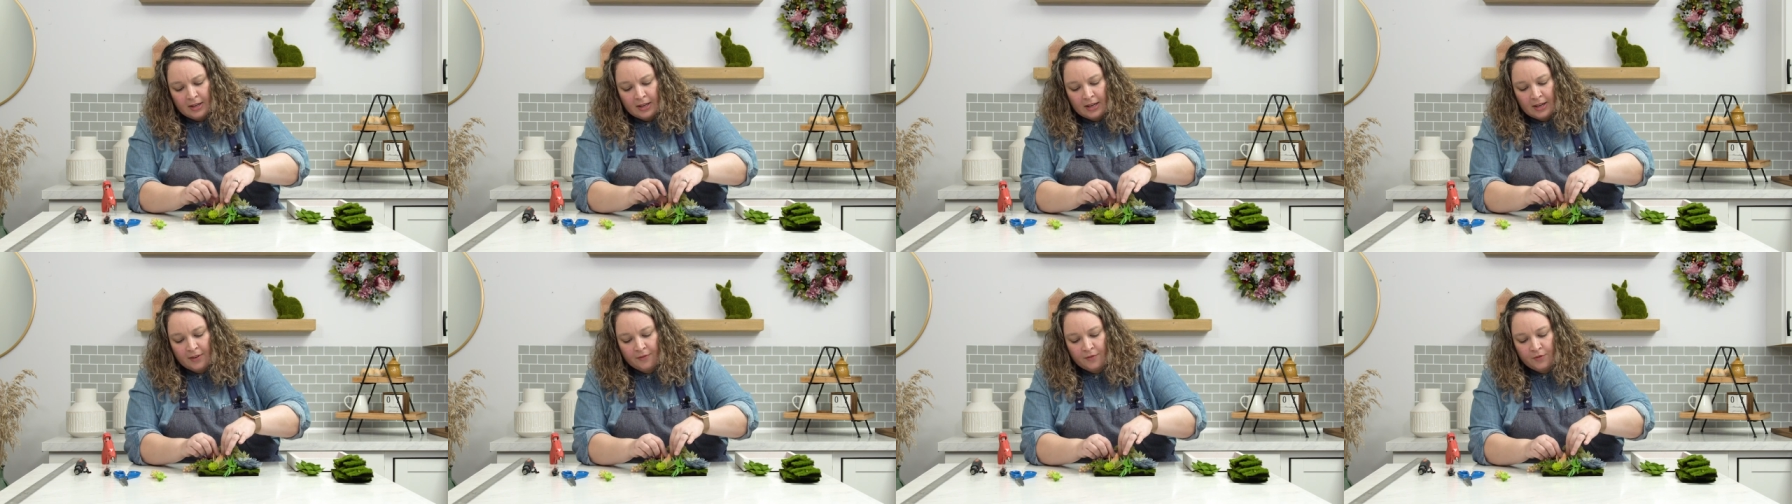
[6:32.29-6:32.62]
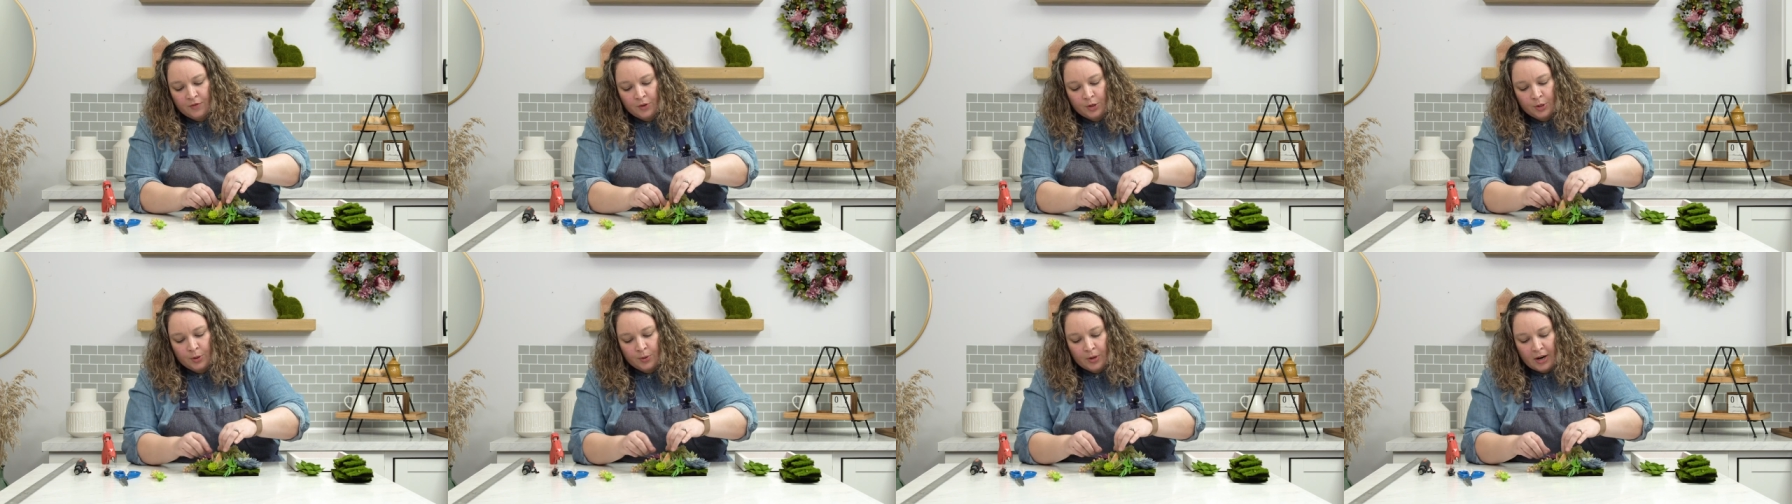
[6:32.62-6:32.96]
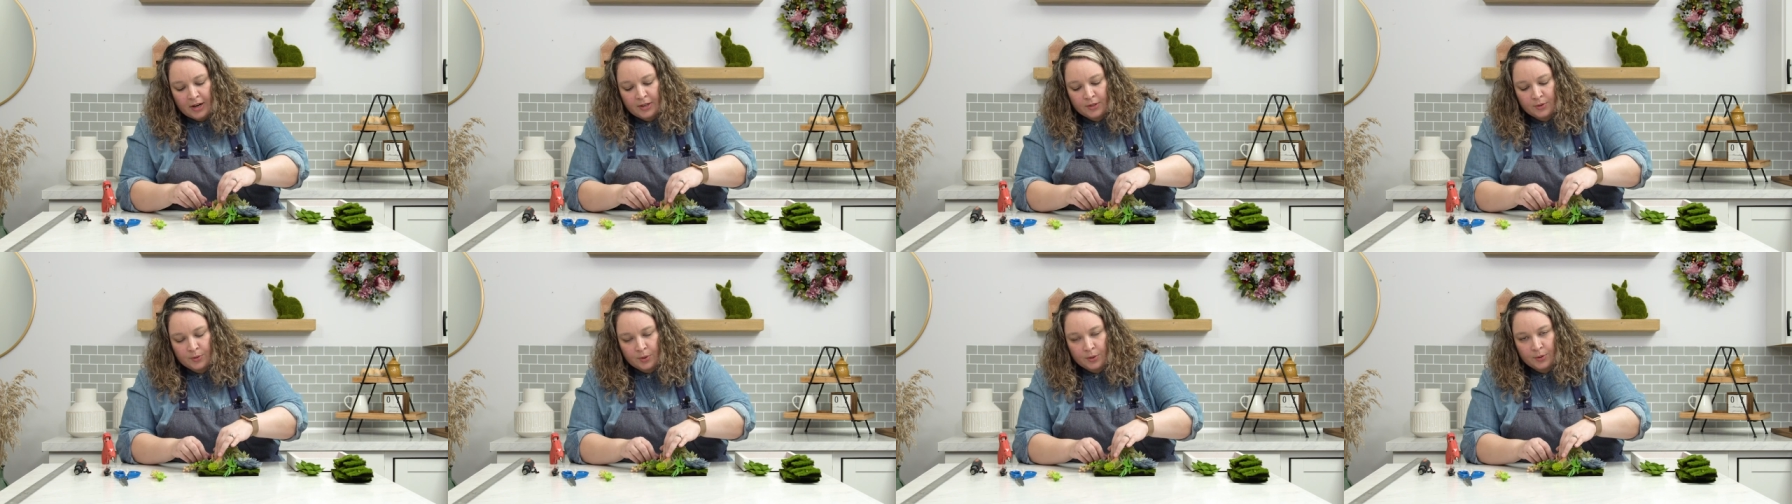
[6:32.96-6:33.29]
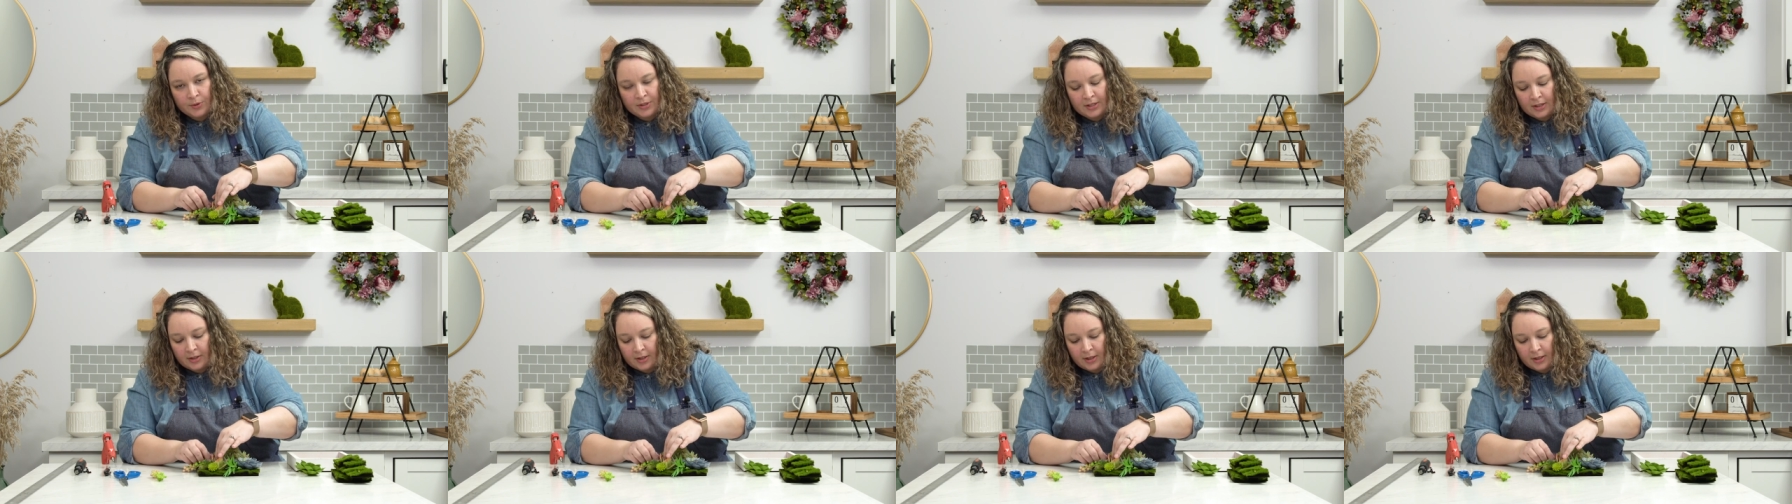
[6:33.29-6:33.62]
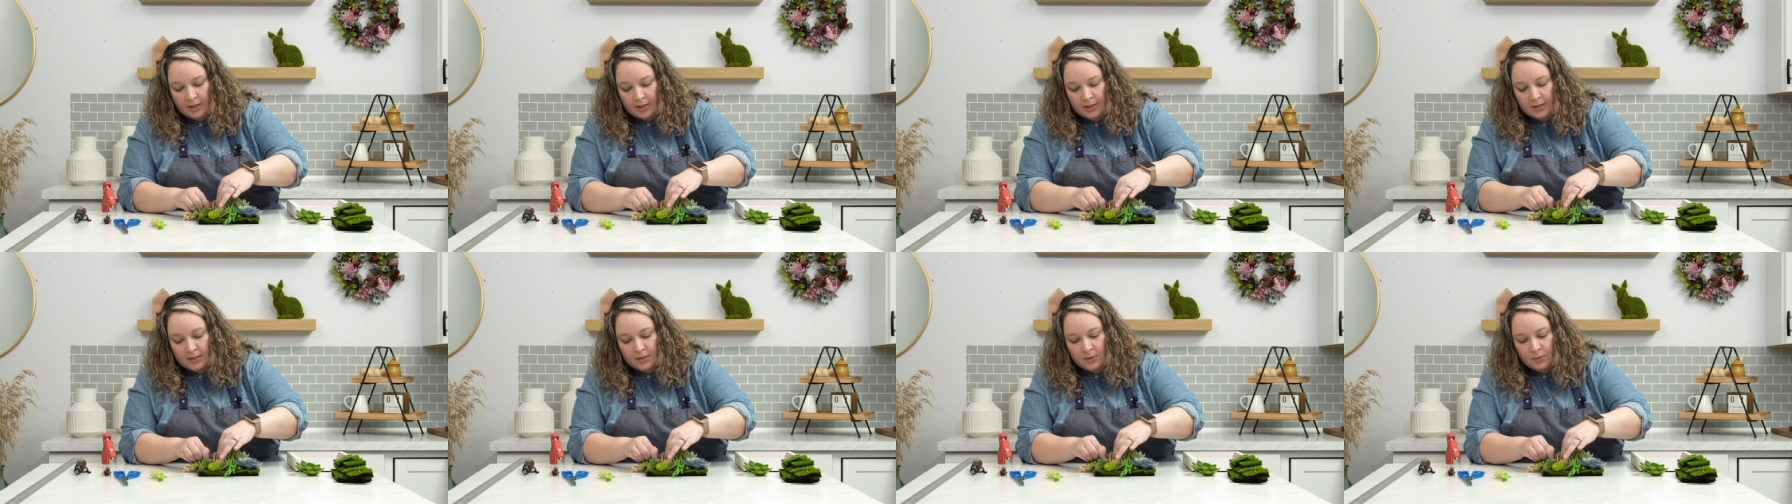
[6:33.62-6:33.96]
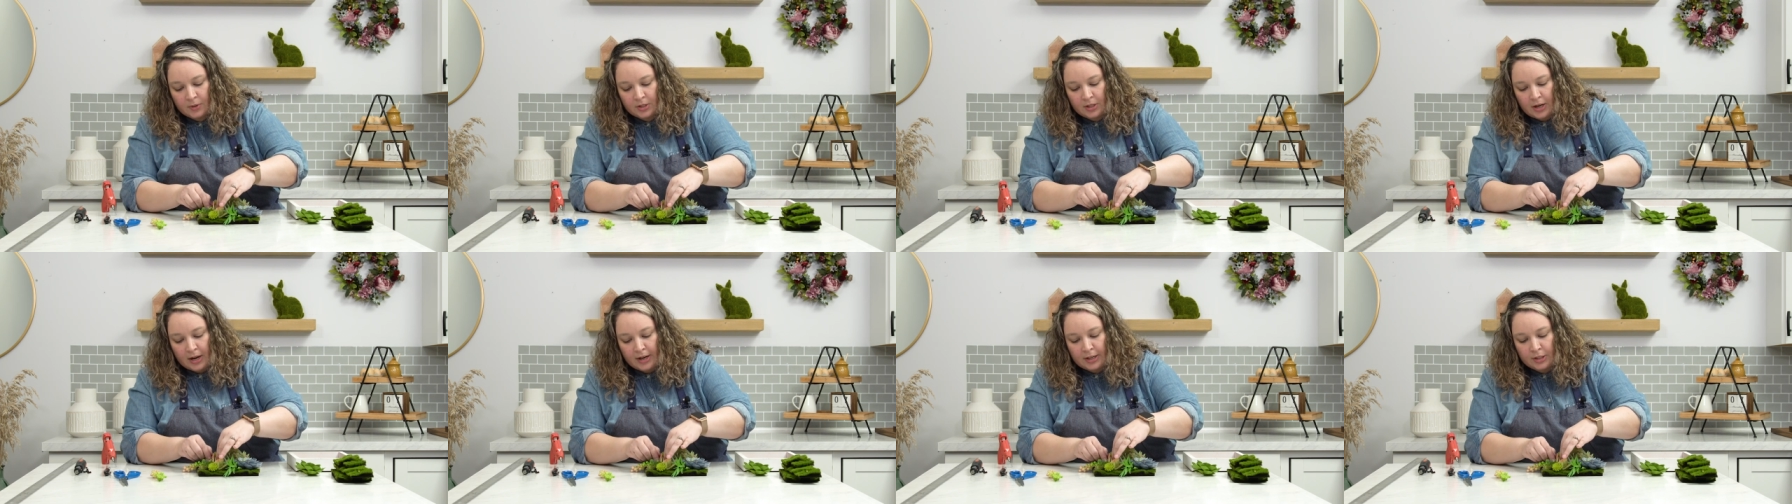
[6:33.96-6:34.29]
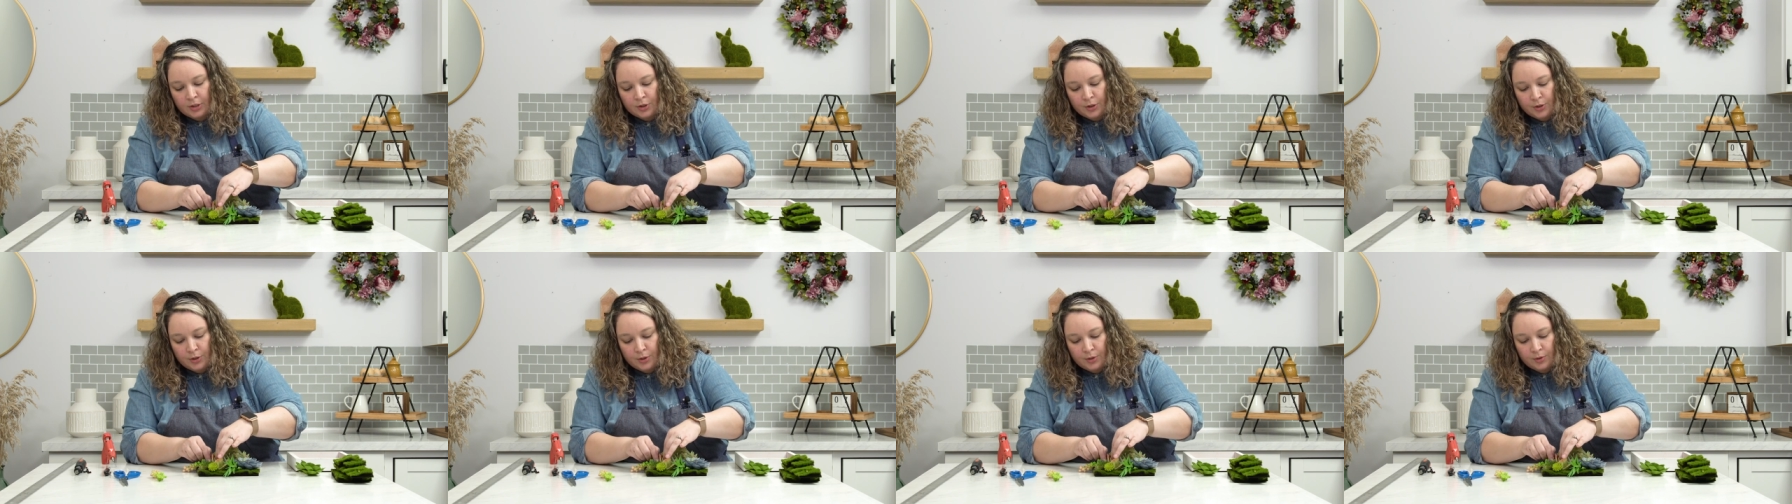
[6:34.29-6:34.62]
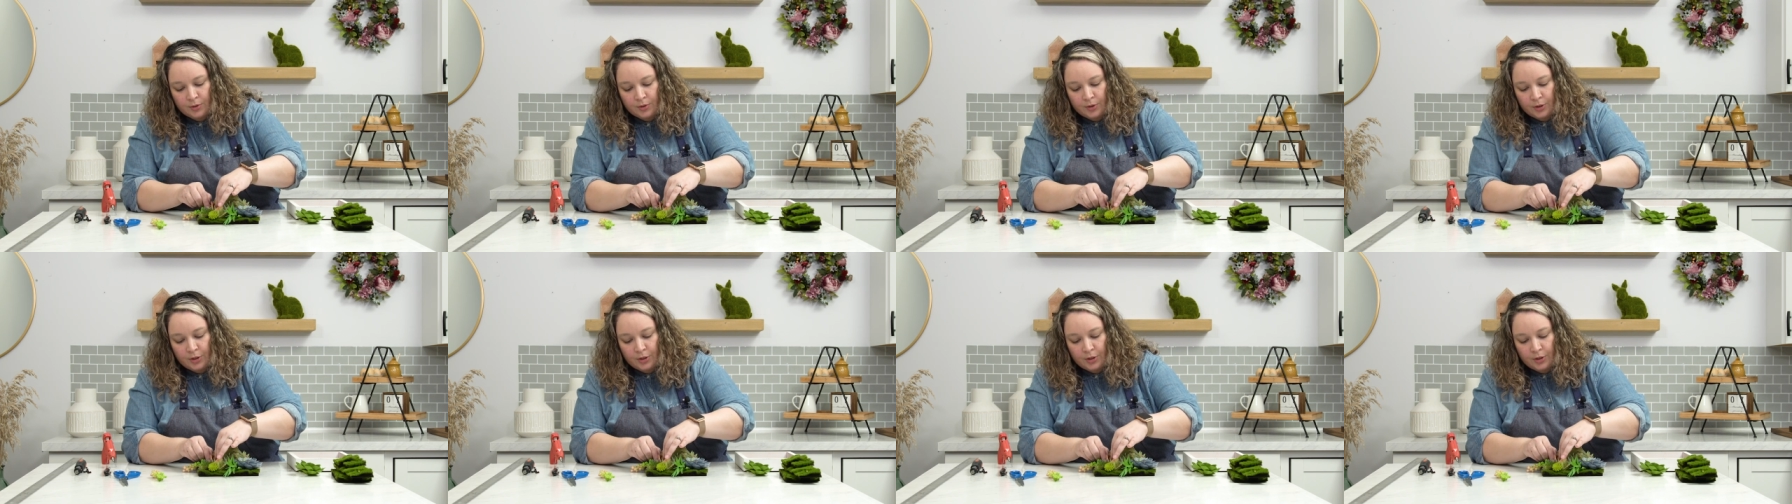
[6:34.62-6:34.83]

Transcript: if you guys grow succulents, which I do,